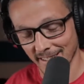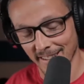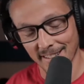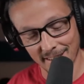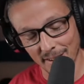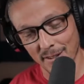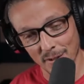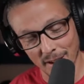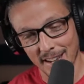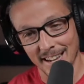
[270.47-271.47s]

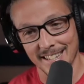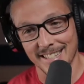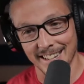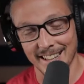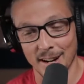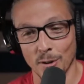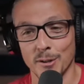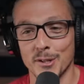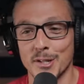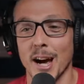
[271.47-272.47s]
I can't say that. Only
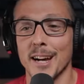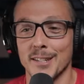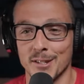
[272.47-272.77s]
the science